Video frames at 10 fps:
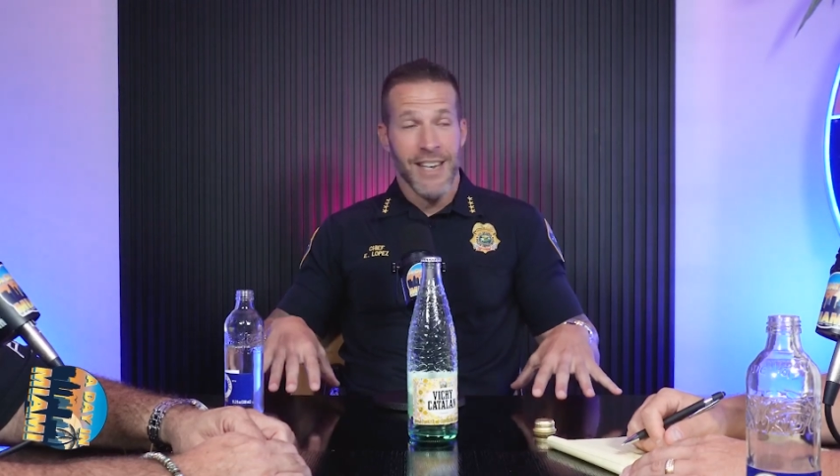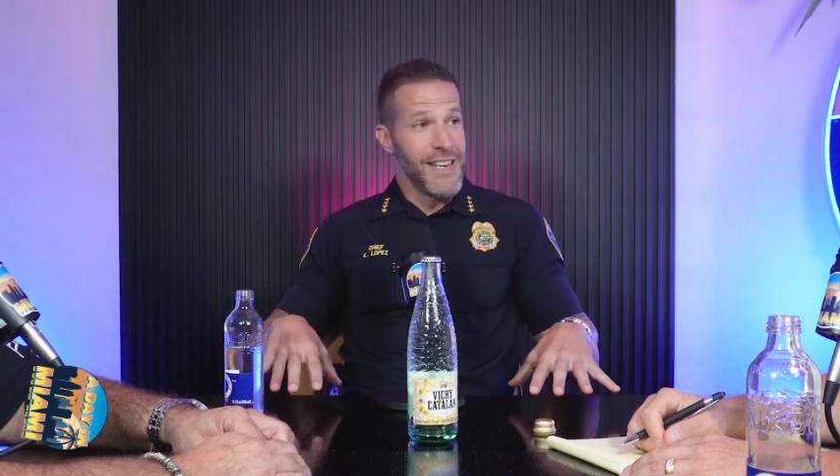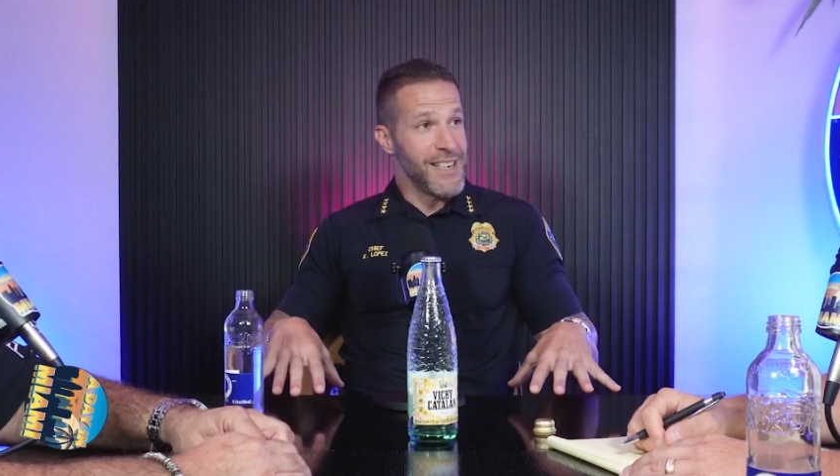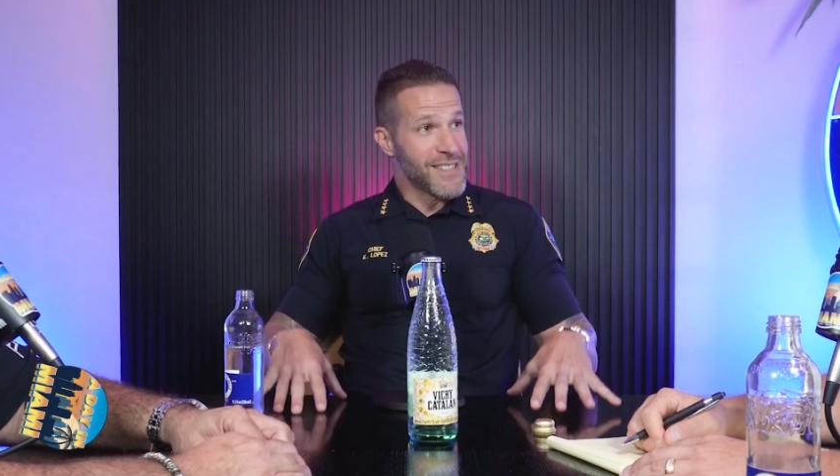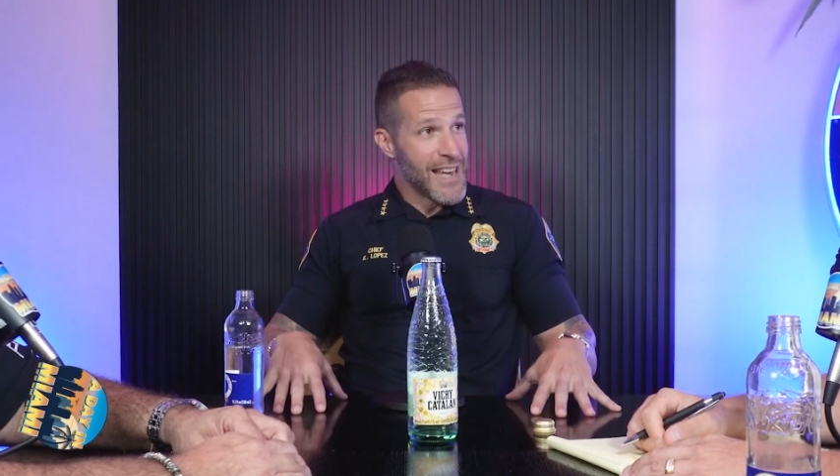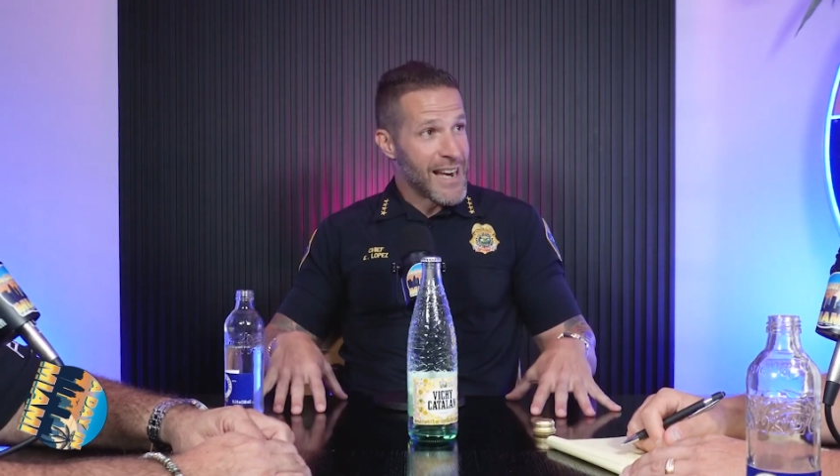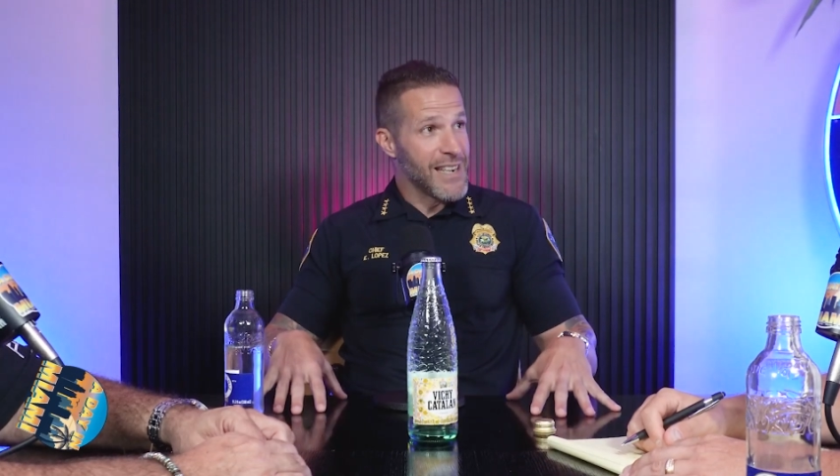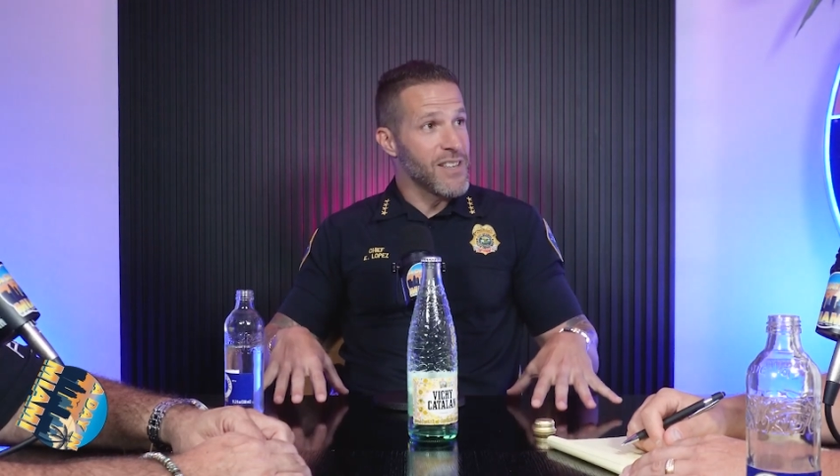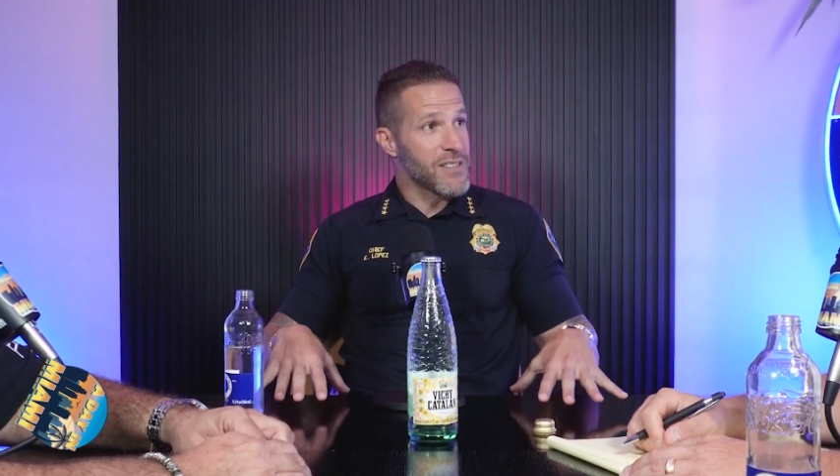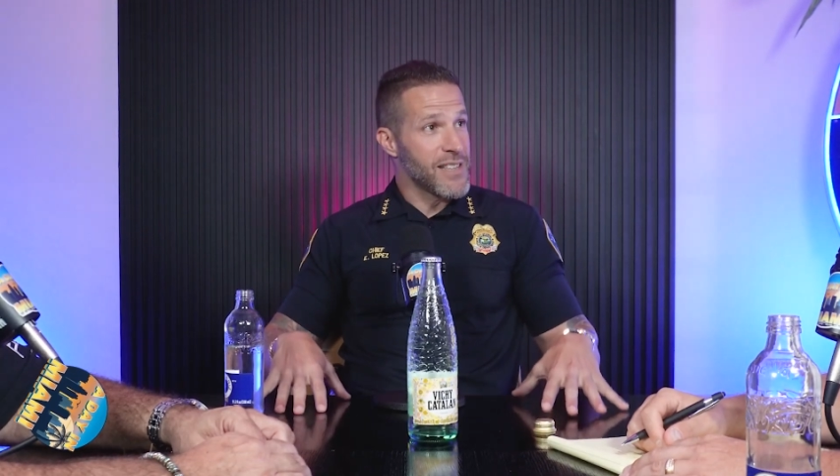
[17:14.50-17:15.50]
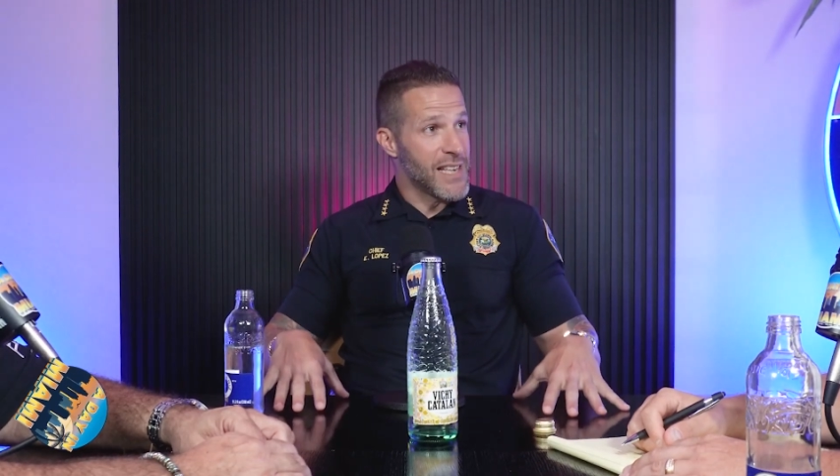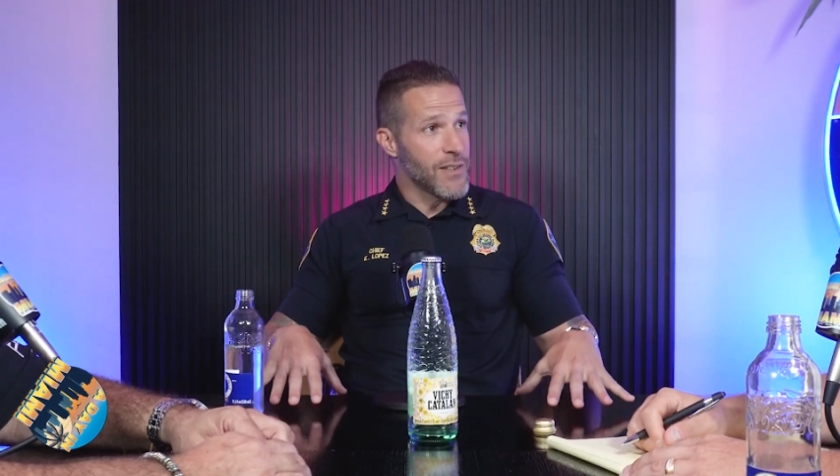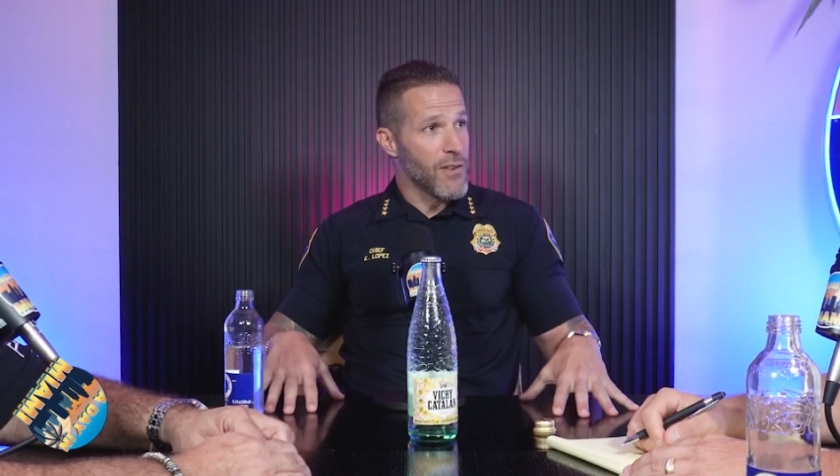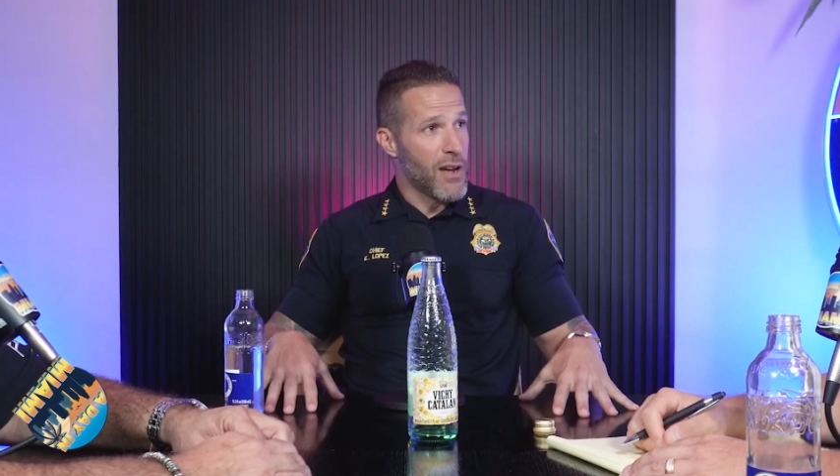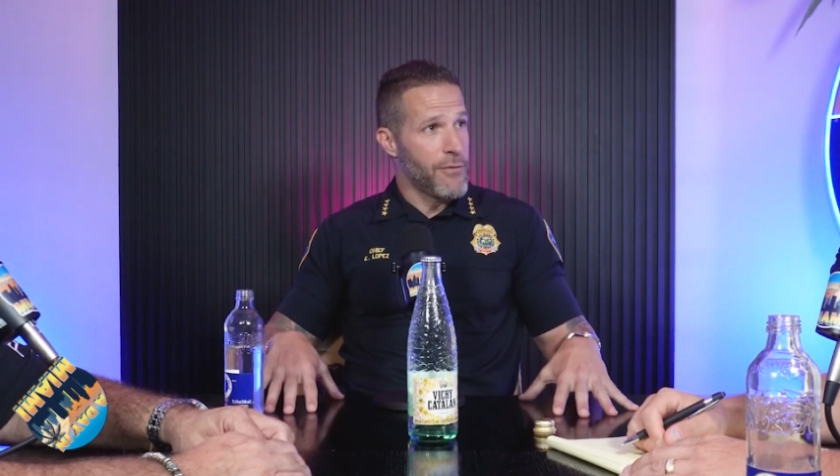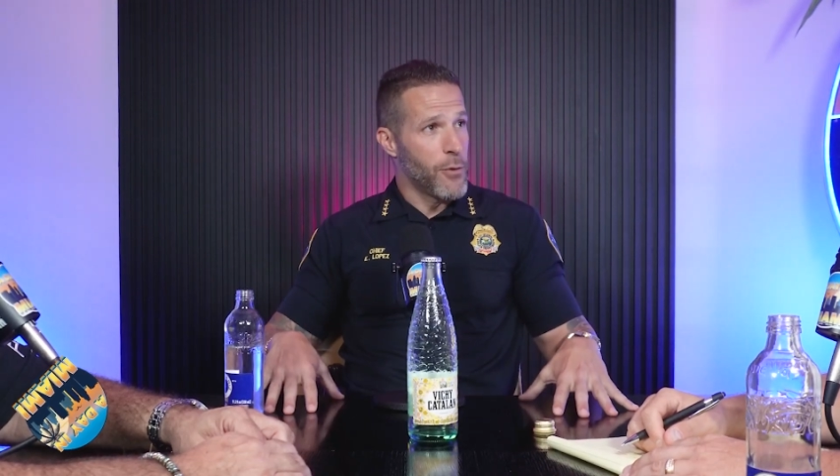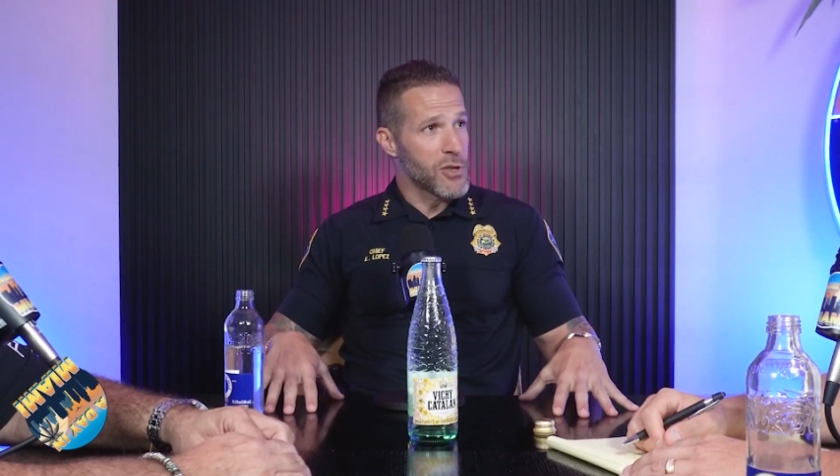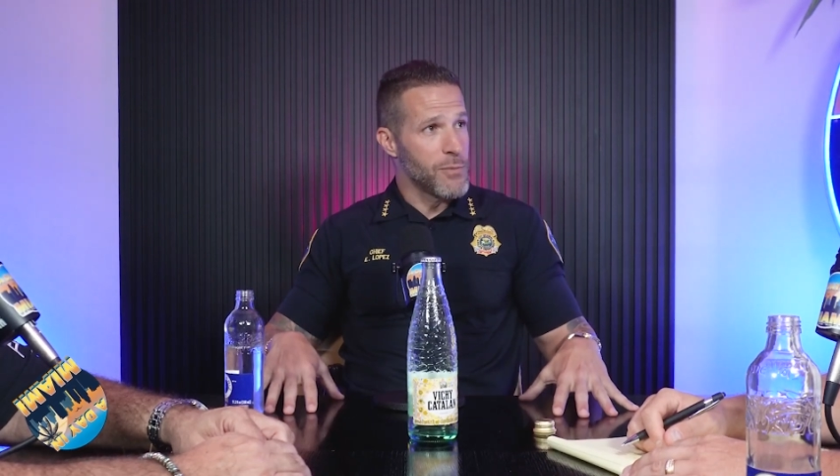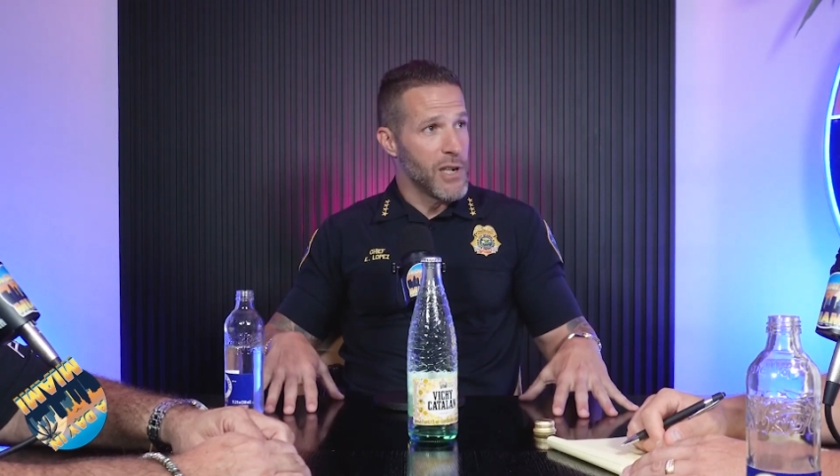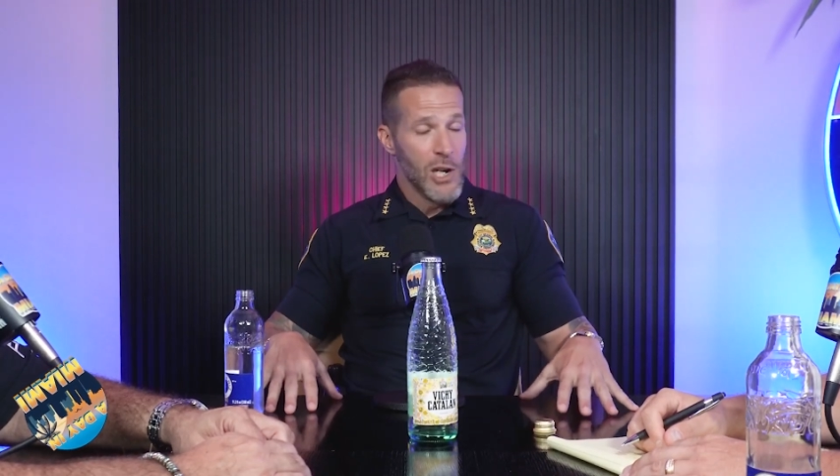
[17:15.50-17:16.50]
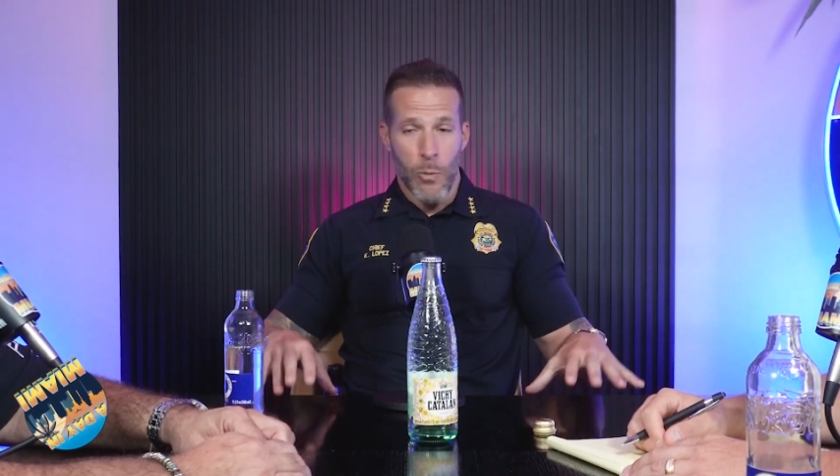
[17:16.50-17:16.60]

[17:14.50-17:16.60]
exactly the stance of law enforcement.